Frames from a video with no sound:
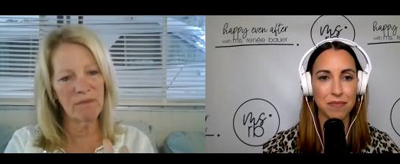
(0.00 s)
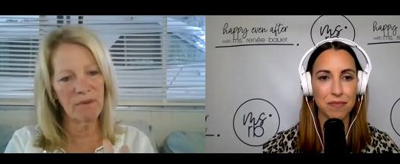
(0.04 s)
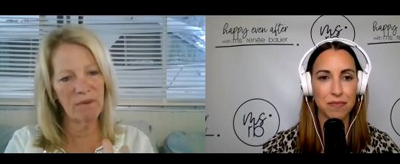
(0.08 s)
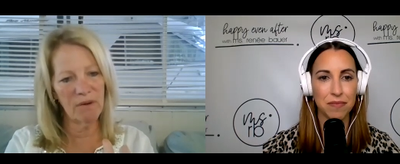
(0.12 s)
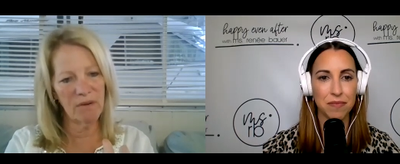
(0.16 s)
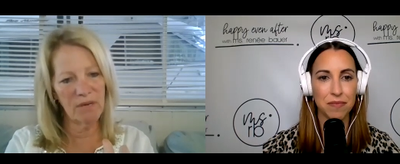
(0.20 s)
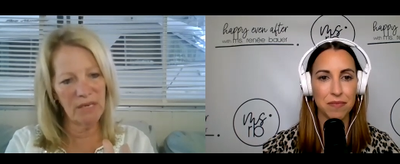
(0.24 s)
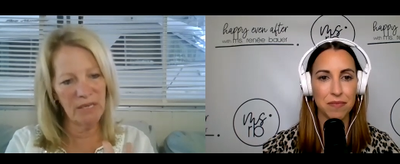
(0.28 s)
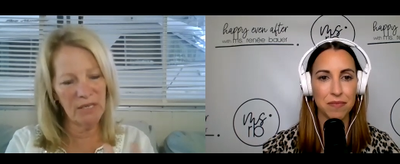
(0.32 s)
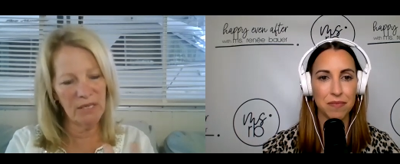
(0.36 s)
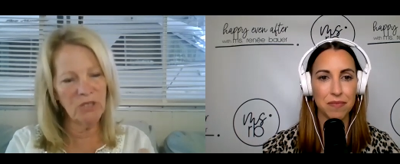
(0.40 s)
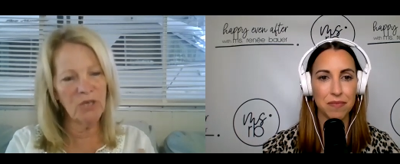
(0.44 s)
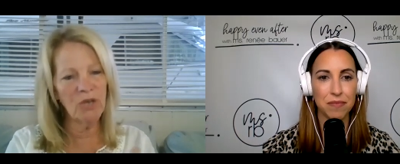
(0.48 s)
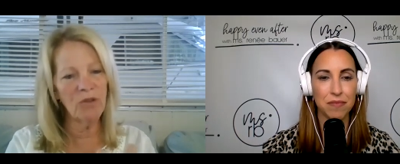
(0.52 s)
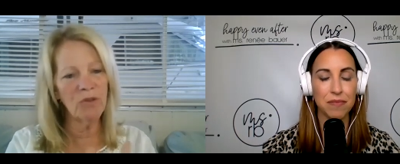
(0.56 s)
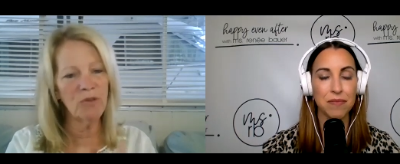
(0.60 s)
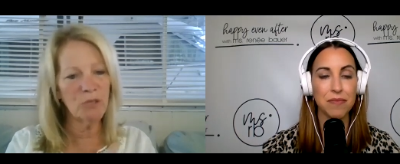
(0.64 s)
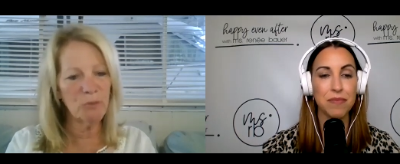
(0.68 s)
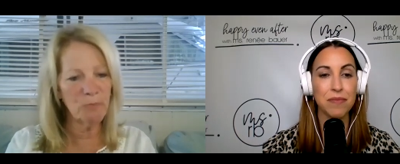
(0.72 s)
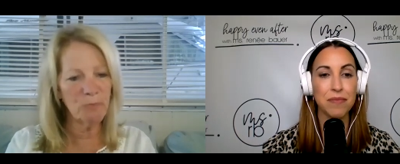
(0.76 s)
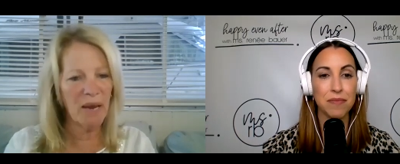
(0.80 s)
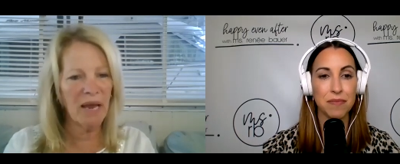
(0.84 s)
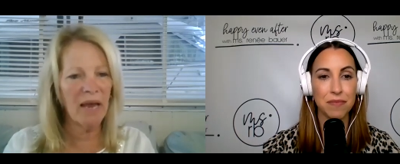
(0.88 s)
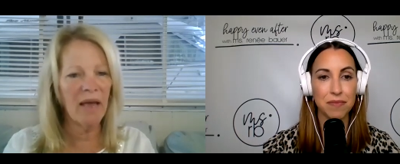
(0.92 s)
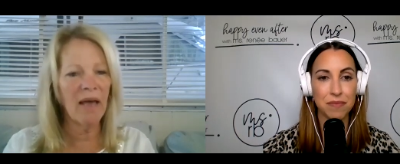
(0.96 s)
Speaker 1: each other's
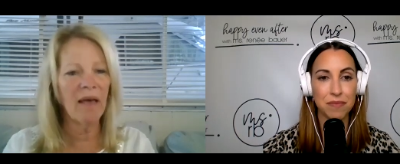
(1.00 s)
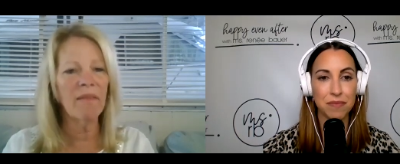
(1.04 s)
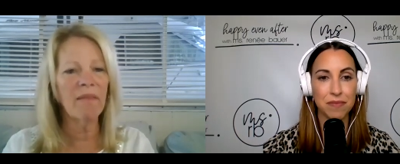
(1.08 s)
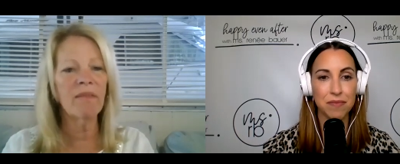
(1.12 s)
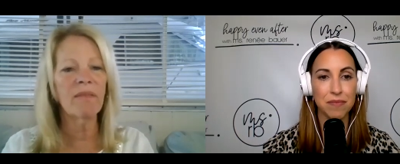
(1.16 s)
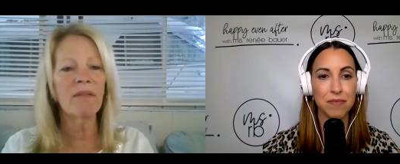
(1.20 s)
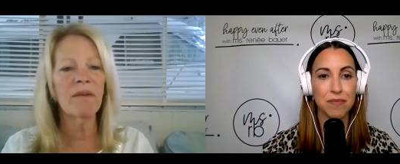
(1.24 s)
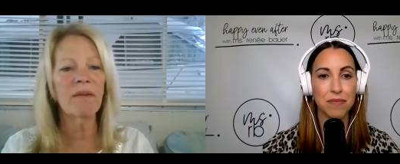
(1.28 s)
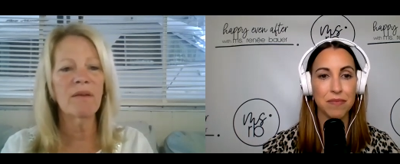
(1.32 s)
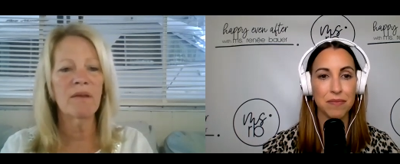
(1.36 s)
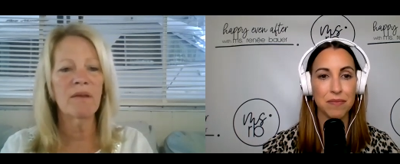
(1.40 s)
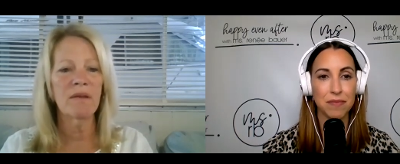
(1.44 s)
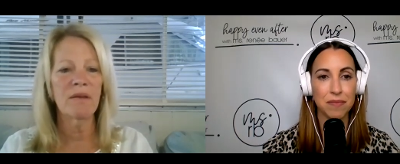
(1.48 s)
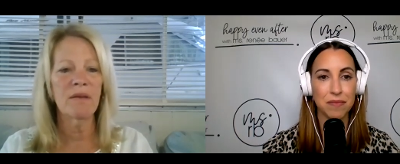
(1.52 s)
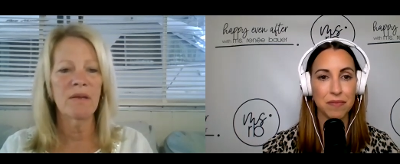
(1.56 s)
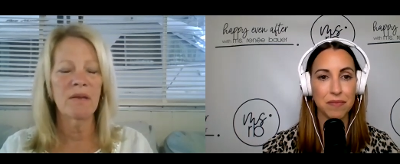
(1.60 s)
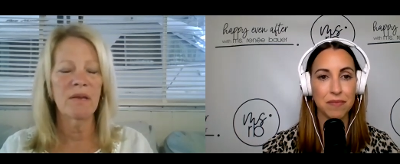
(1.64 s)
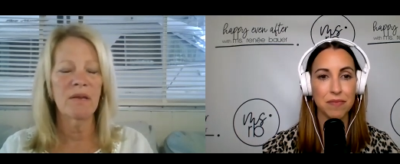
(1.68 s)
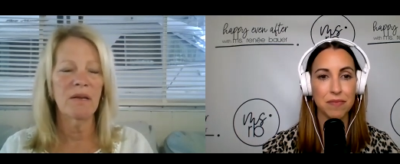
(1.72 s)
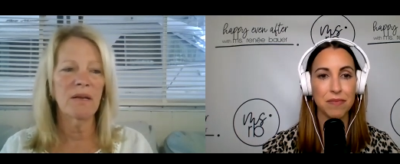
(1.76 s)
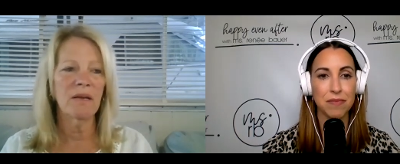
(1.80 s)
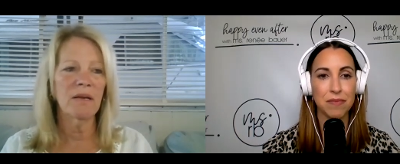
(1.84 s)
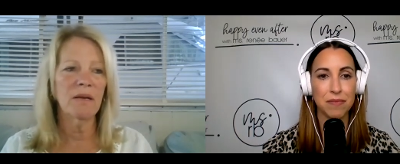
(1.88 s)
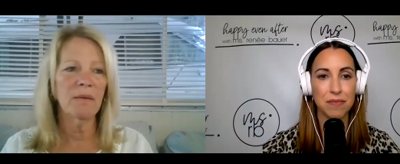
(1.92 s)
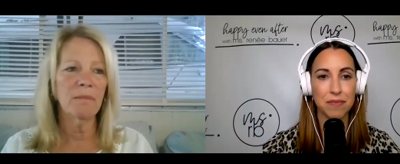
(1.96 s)
path
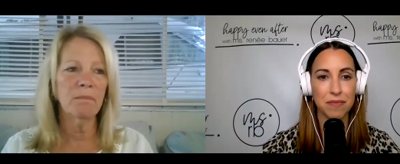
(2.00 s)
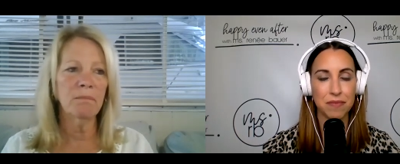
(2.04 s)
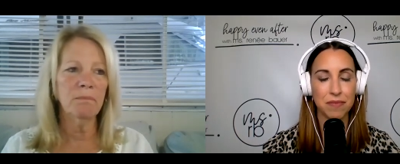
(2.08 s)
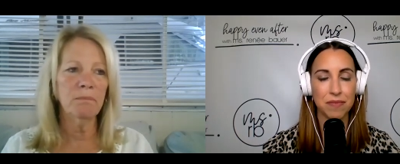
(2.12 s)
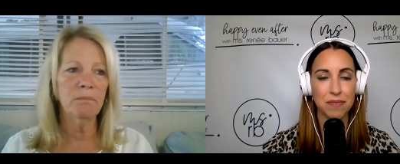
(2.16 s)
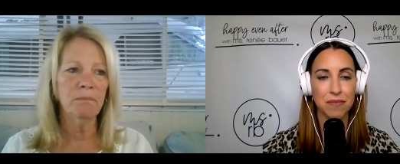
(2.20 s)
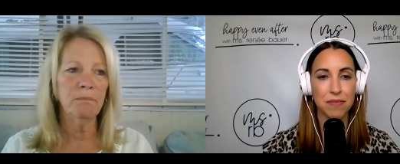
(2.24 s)
um,